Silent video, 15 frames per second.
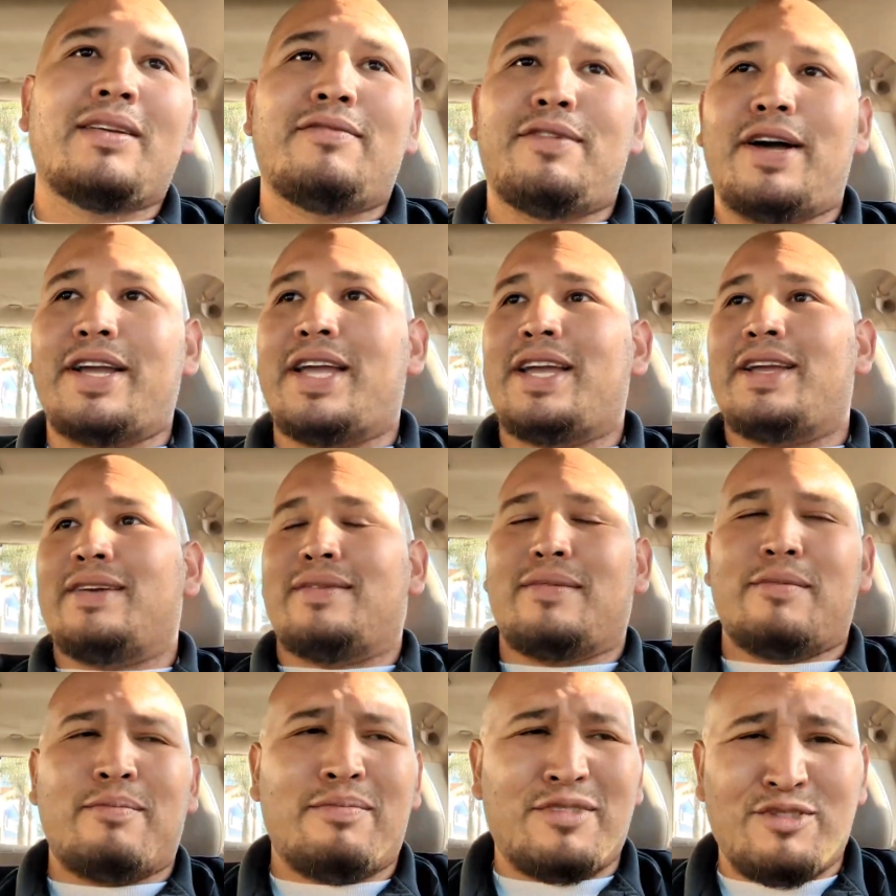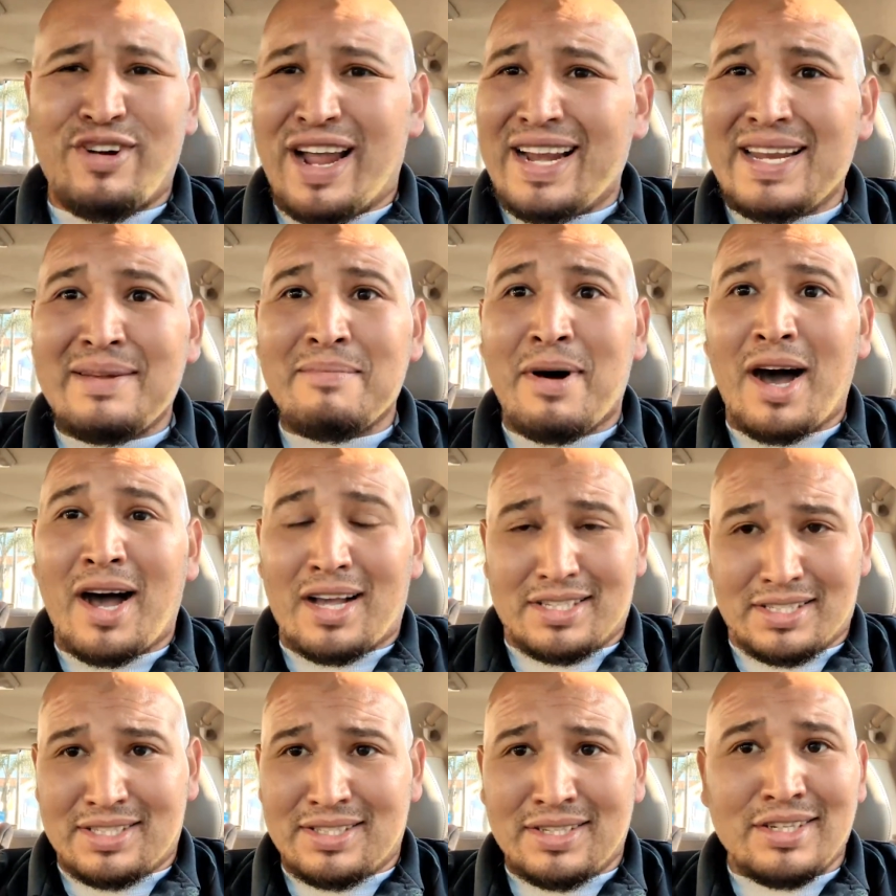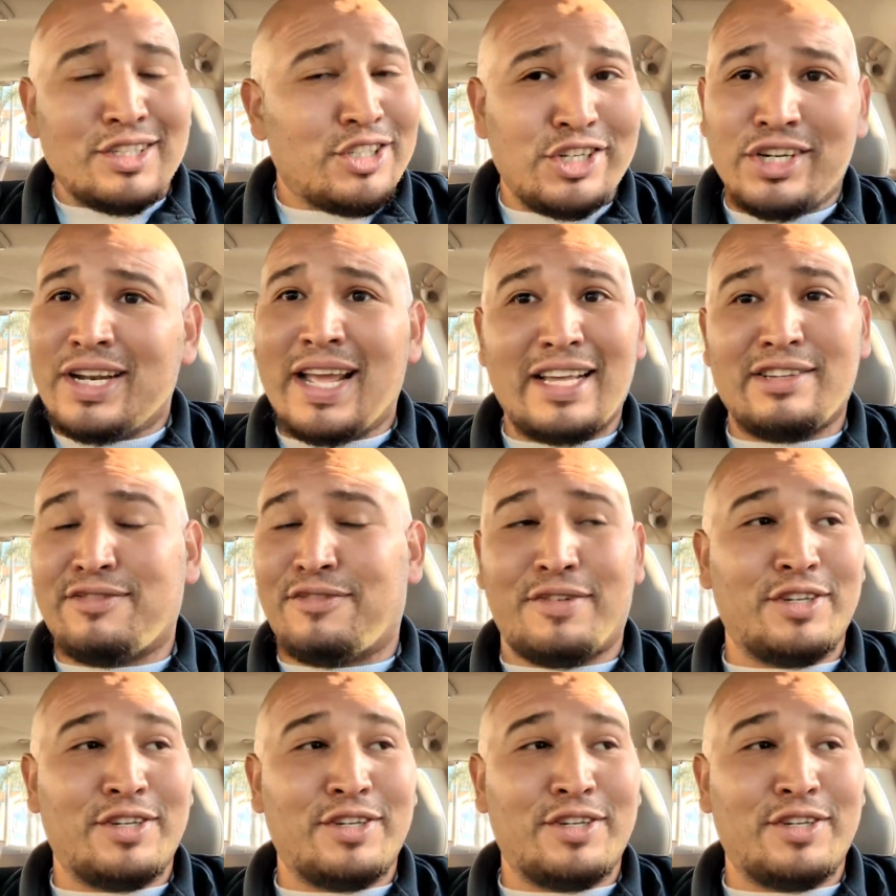Fucking Randy Moss shouldn't have